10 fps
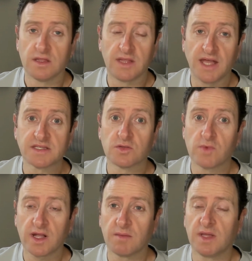That's the
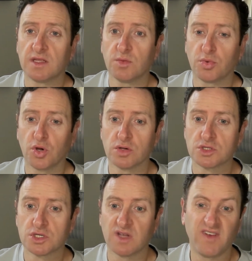recommended
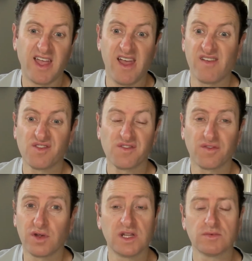approach. If I ever,
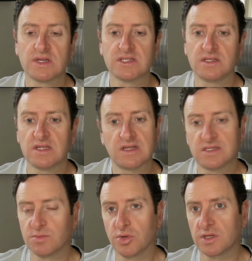for any reason, needed
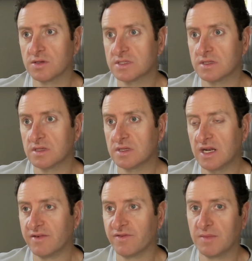to bring those
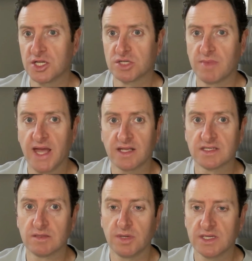that information back
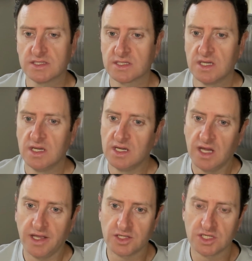into the base,
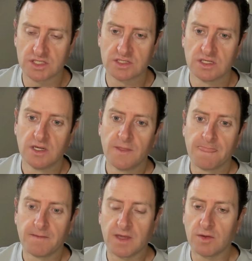I could just
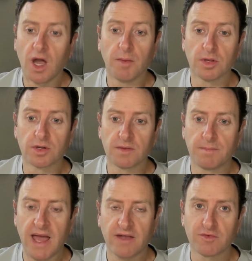upload it
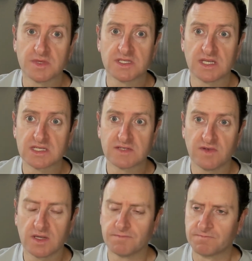back from the C S
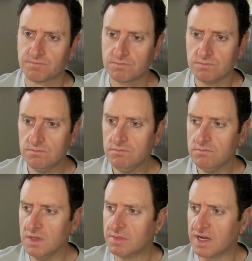V.
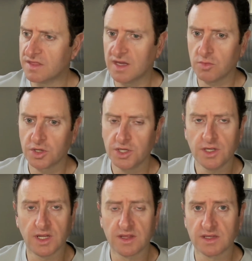But I think we're
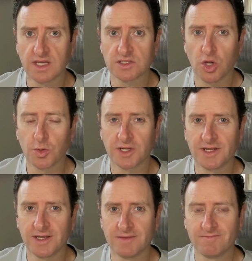good. I think that's all we're going
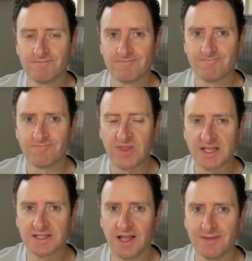to need.
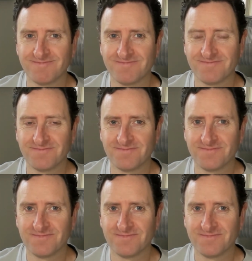Thanks a lot.